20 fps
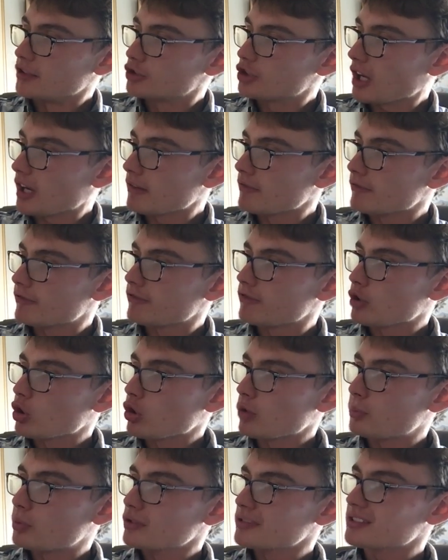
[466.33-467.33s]
giant
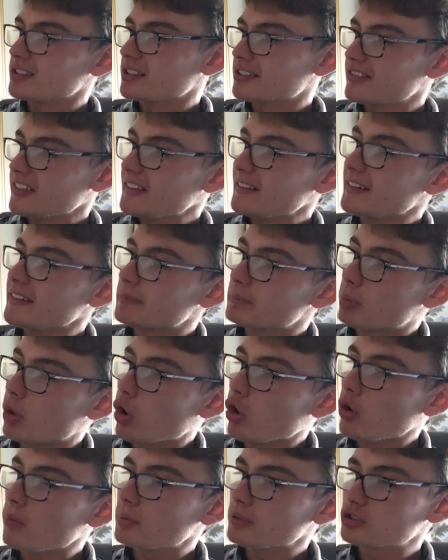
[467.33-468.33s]
floor puzzles. This is
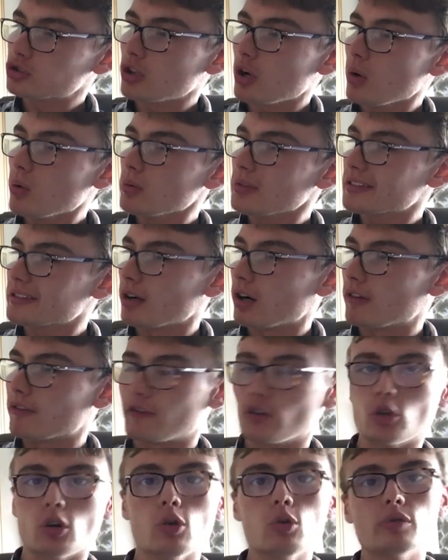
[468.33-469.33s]
Paw Patrol, so I
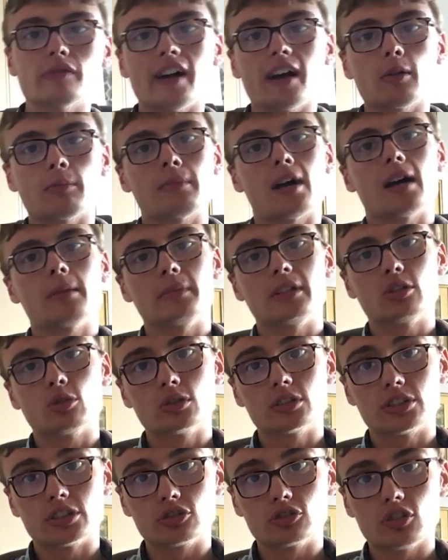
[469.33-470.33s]
thought, oh, that might be
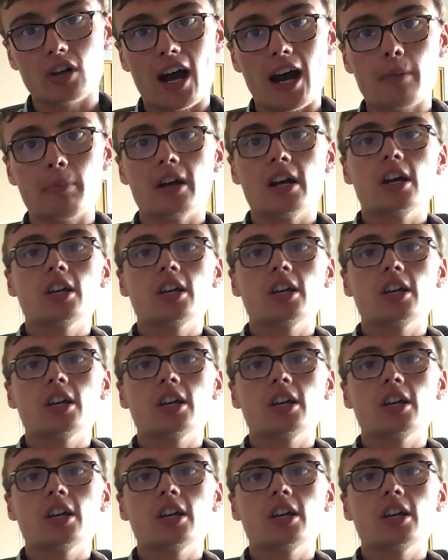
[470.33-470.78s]
good to grab.